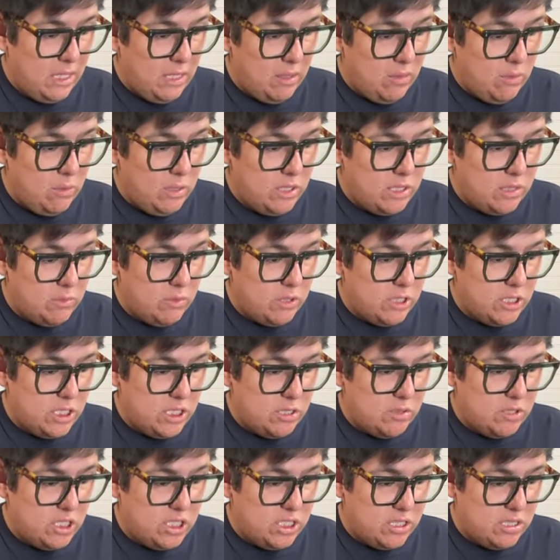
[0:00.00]
Like, what
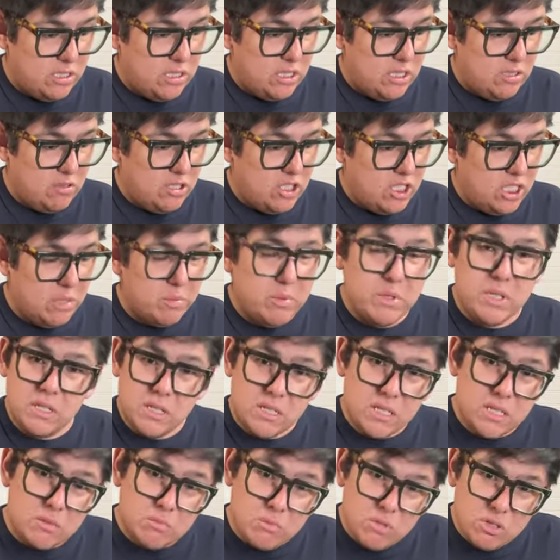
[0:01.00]
was you
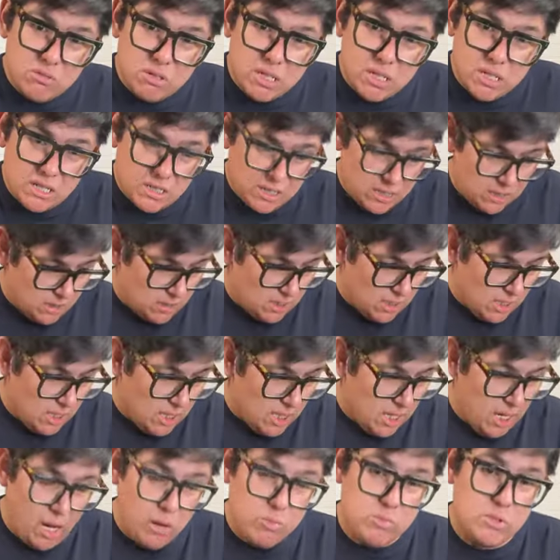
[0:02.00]
shipping it to the moon, honey?
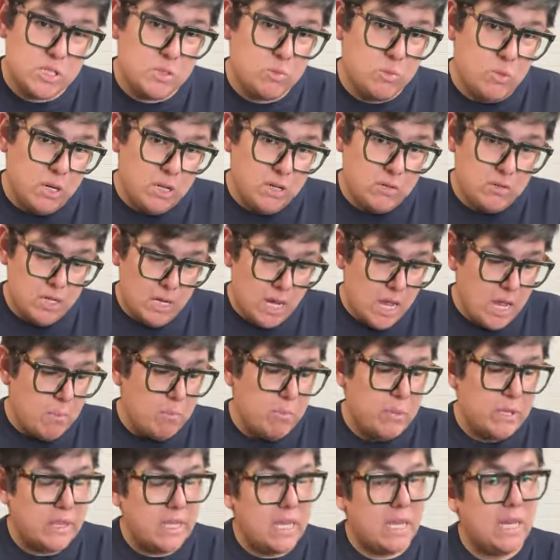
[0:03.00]
I'm just wondering.
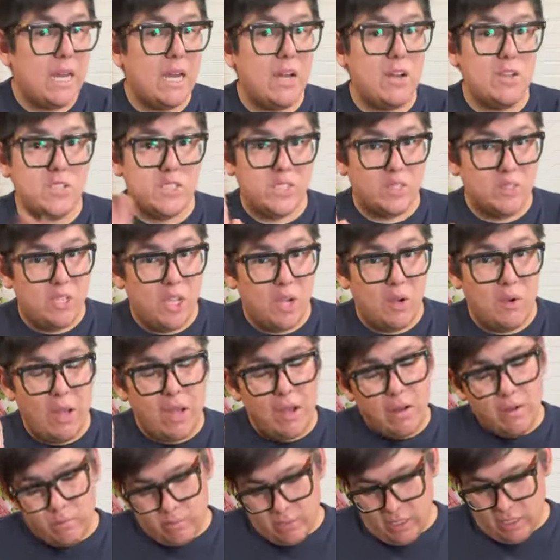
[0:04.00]
But then I also
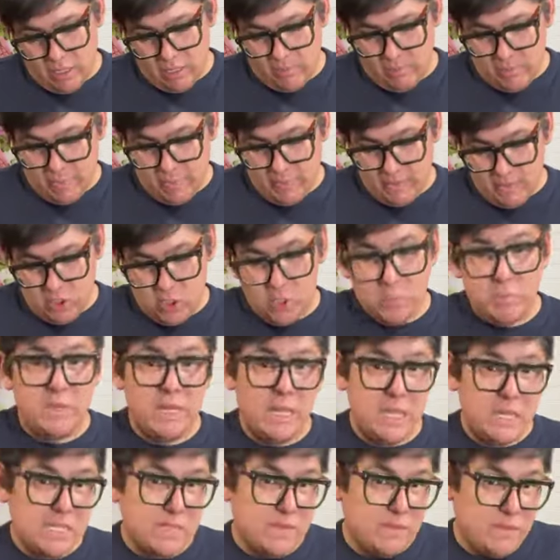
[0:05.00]
know how
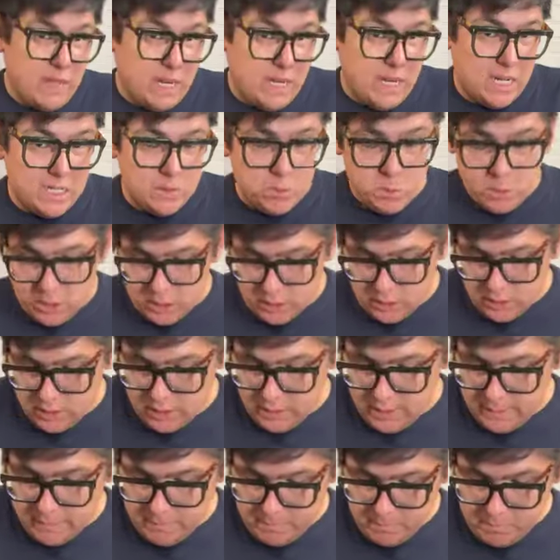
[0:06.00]
UPS and FedEx work.
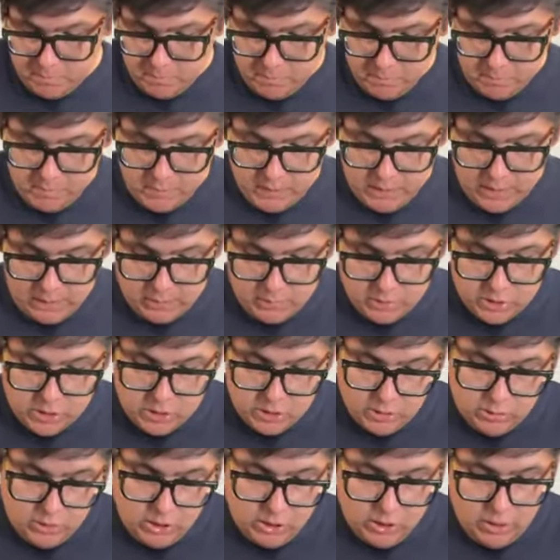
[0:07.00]
Yep.
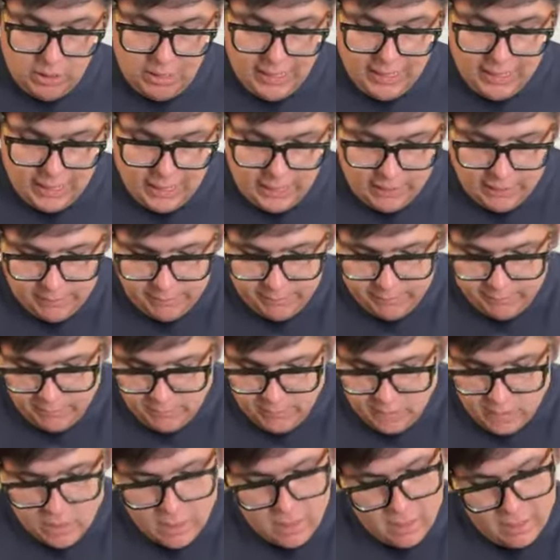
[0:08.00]
So I get it.
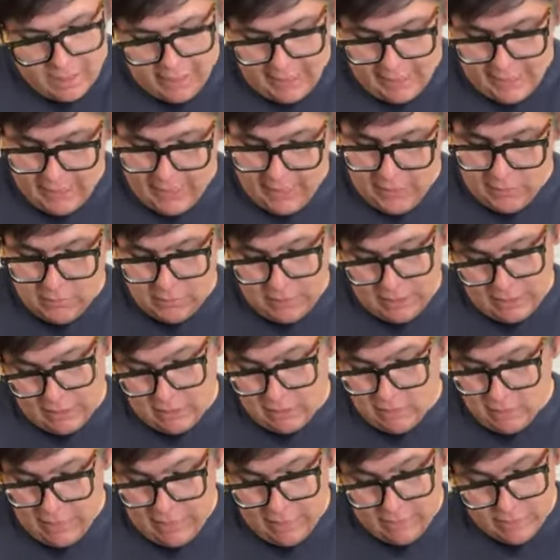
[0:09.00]
I'm
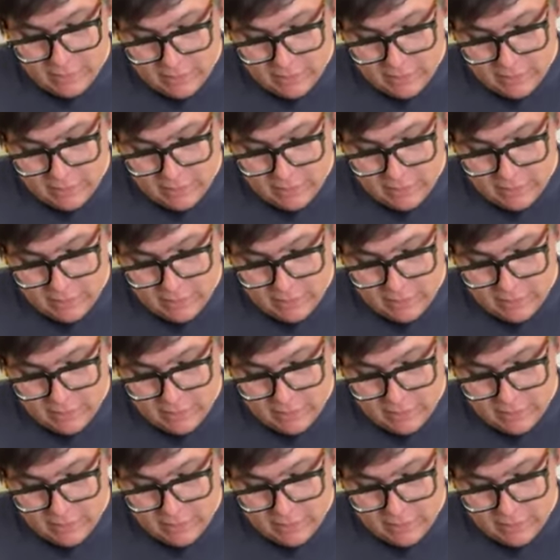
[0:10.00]
like,